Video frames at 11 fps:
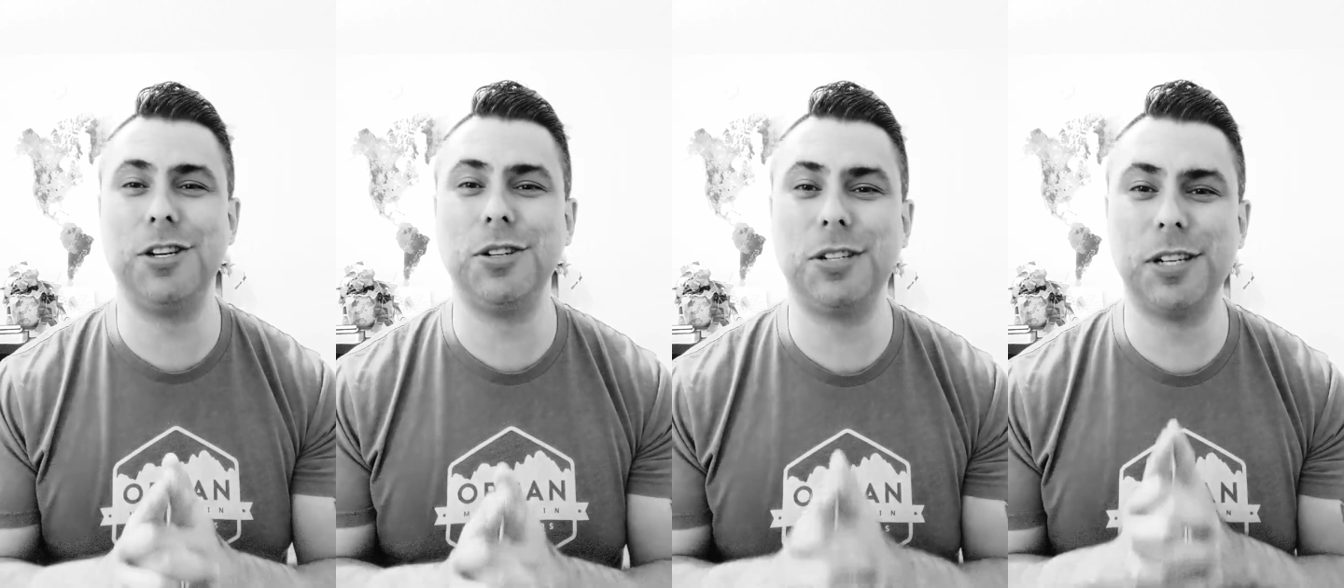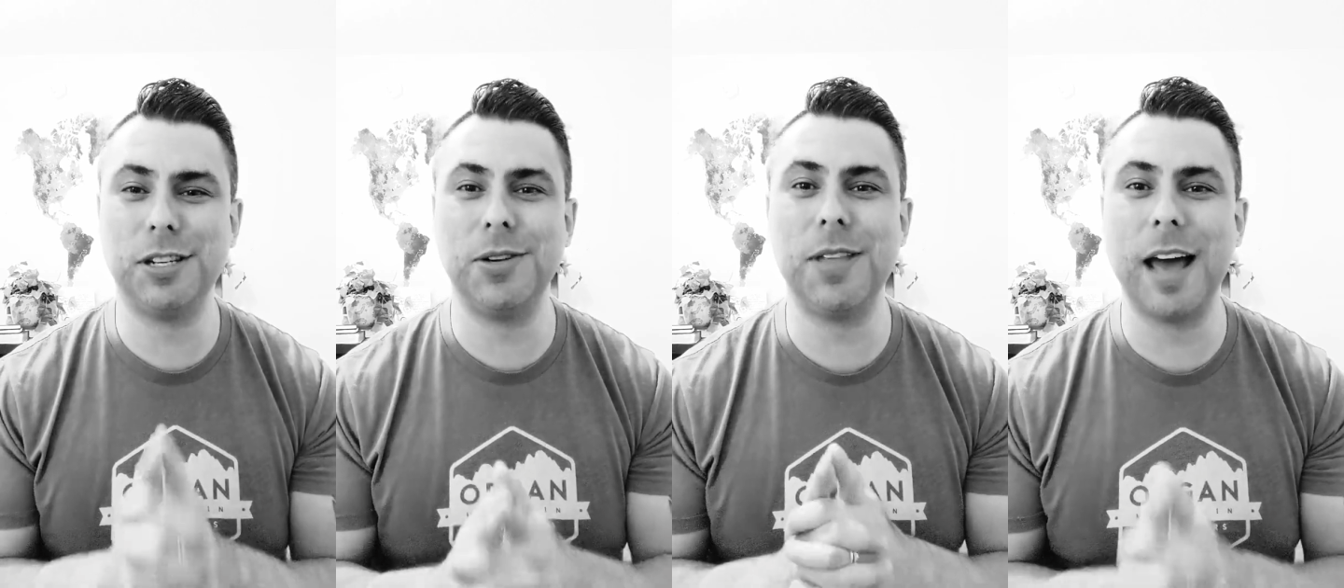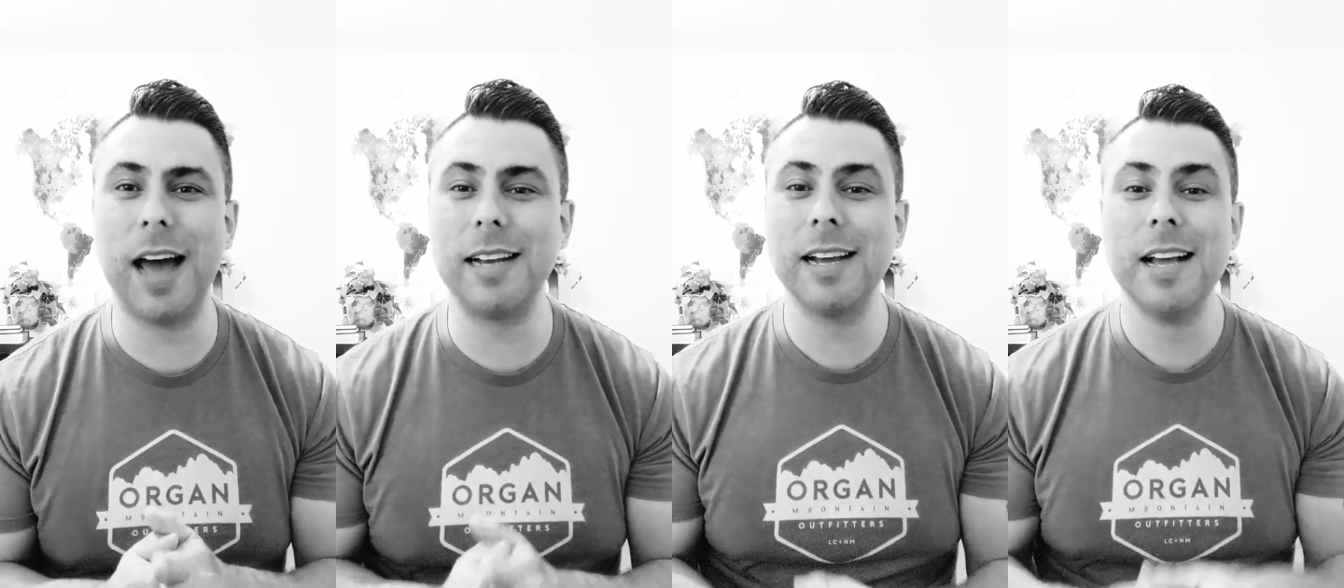to do
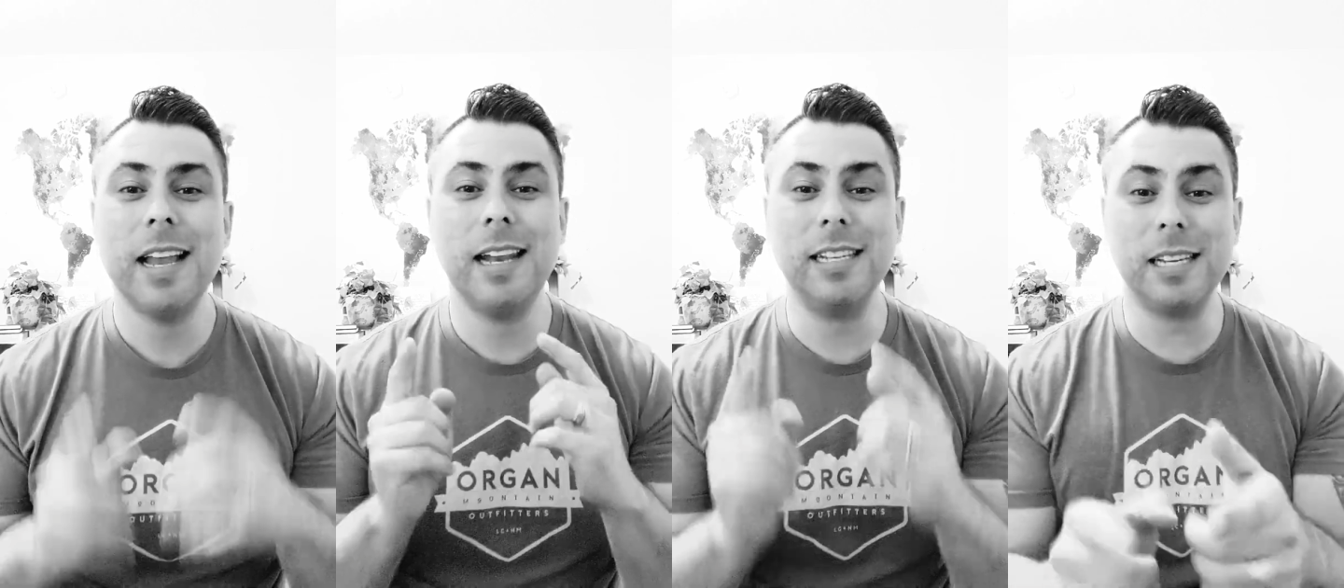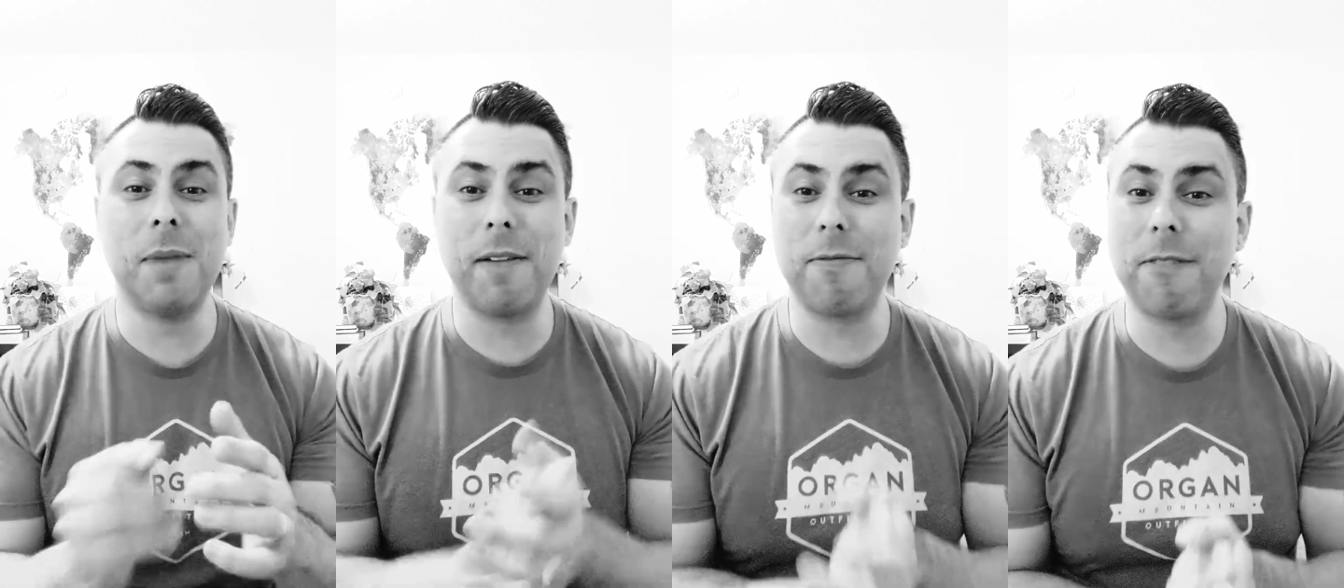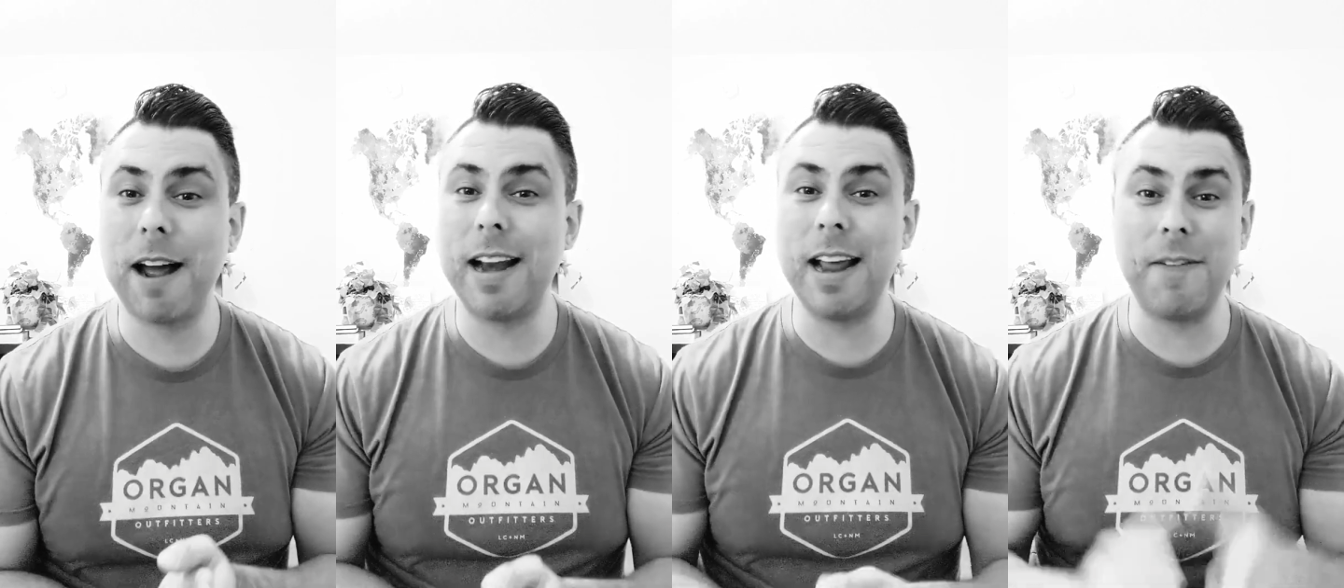that. Listen, my
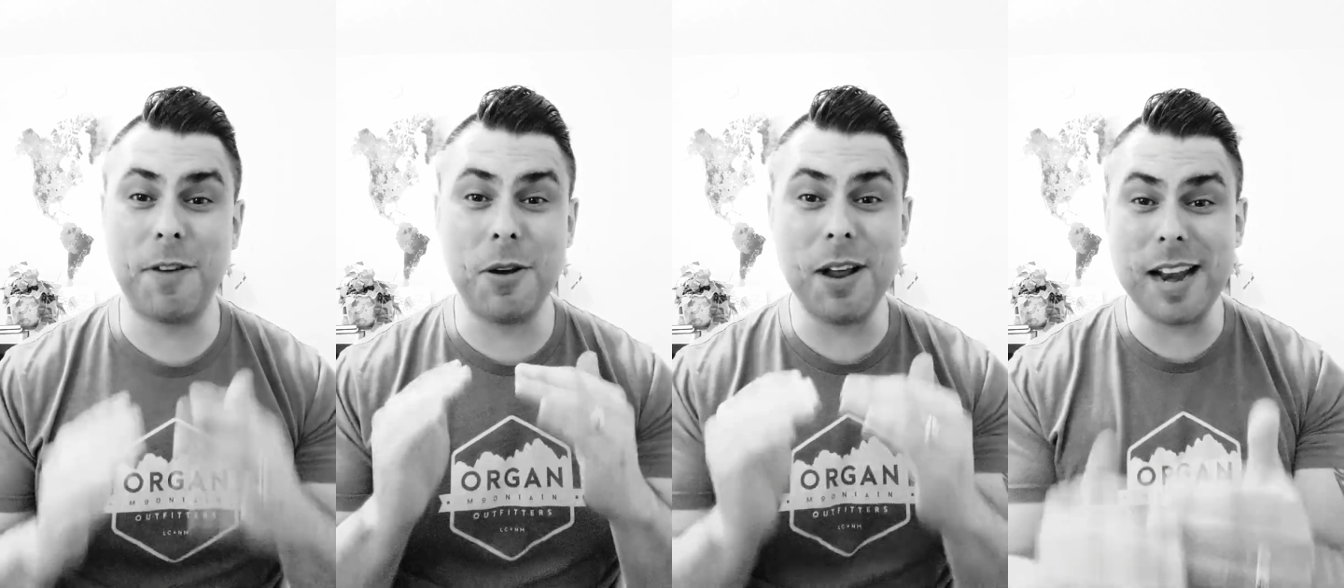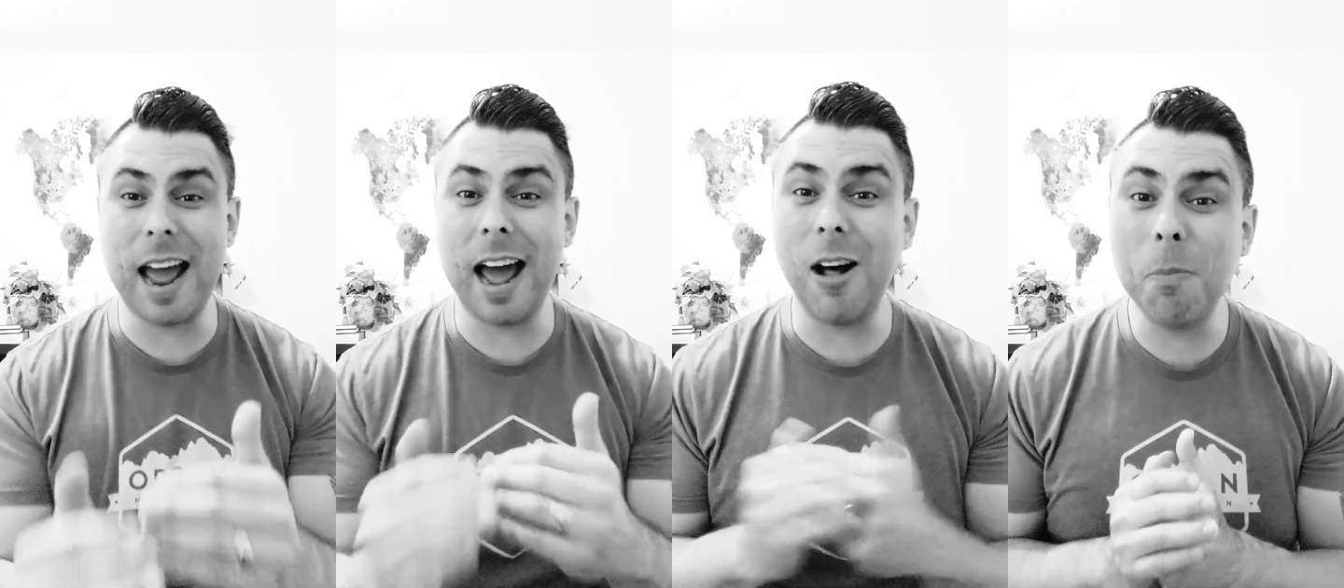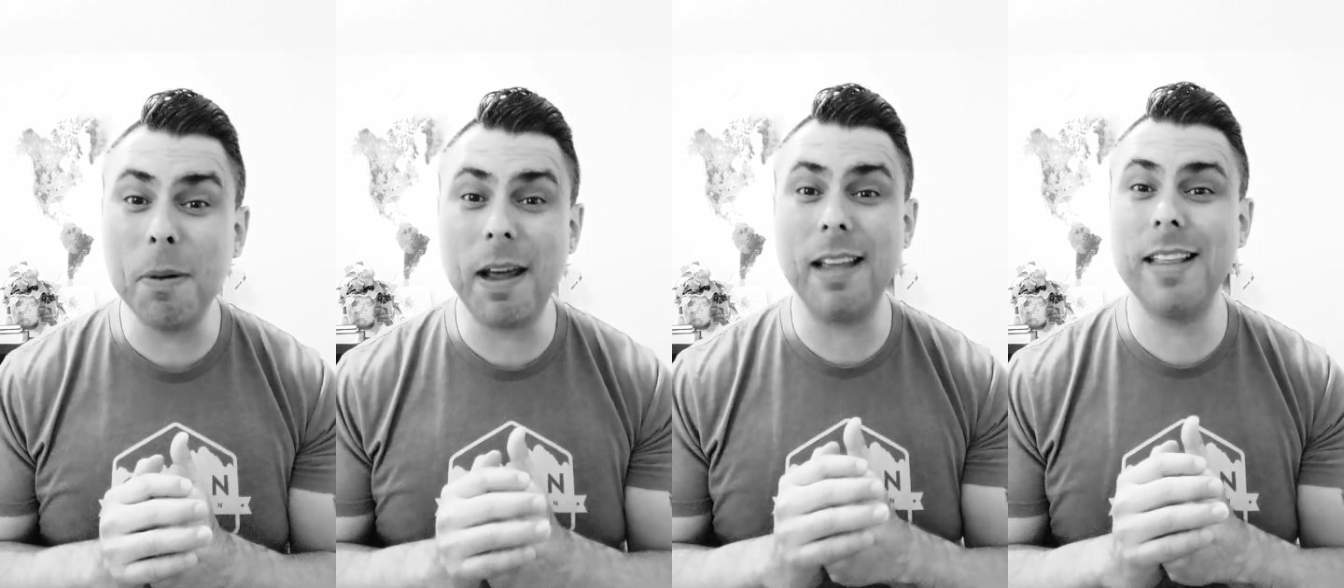friend, if you need
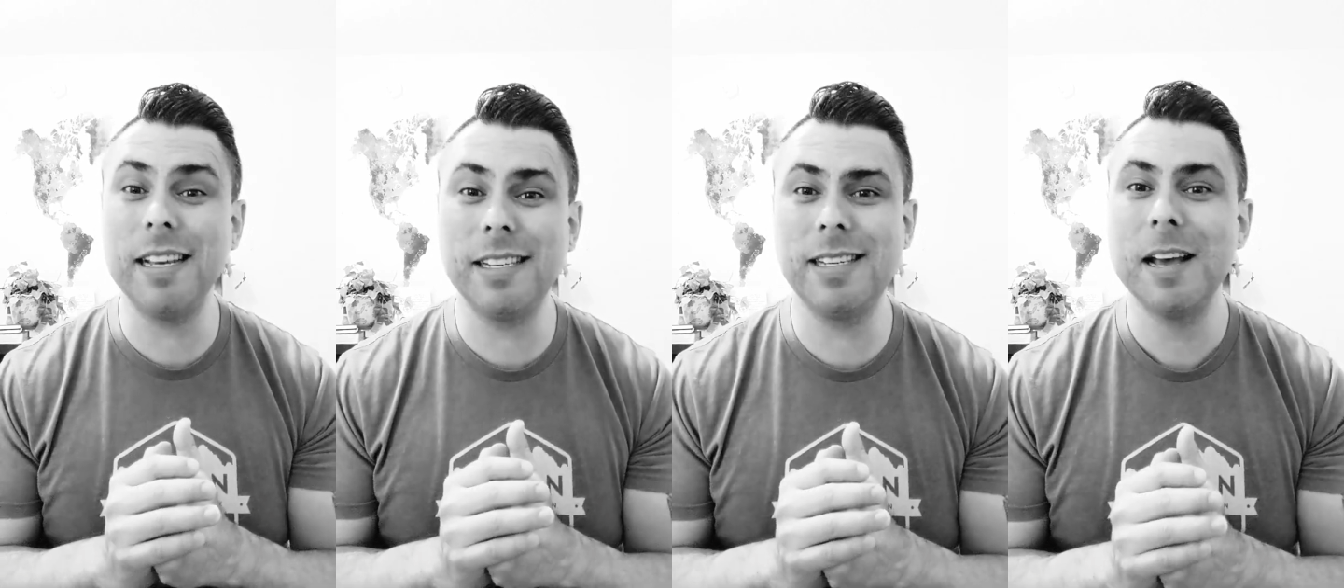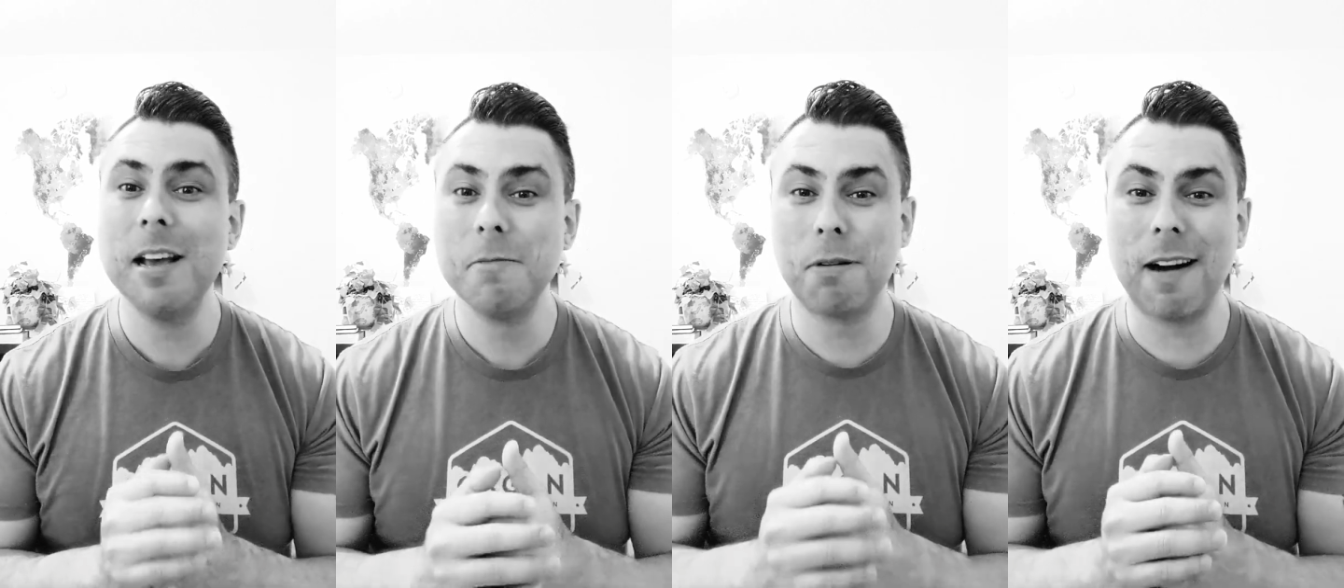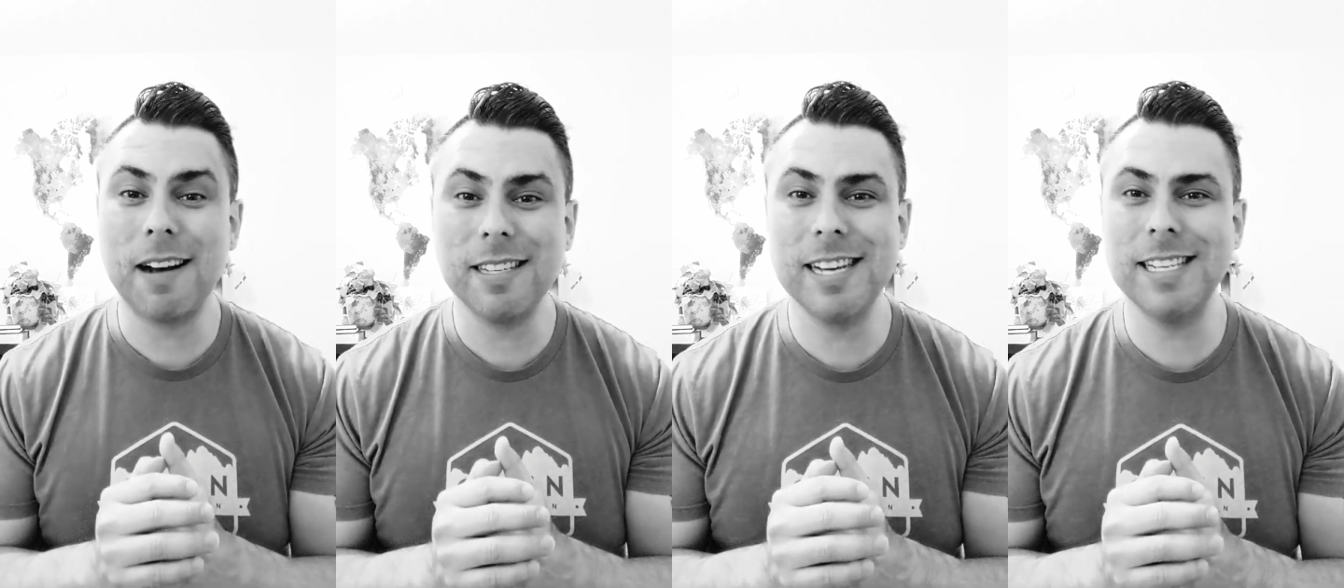help in this
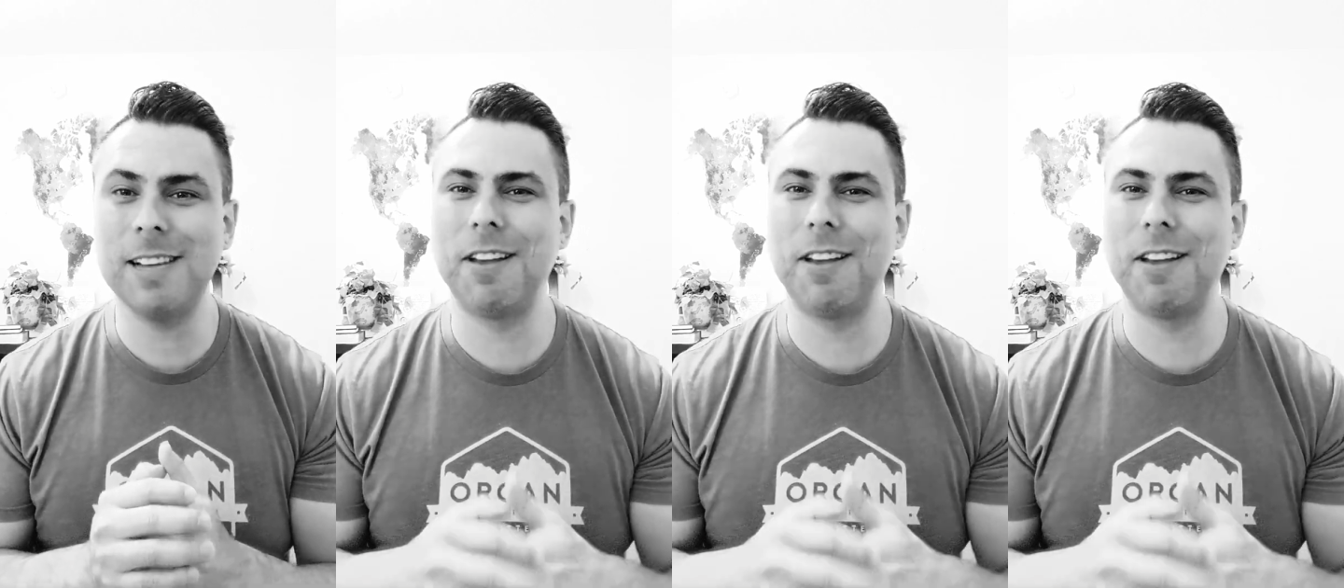process,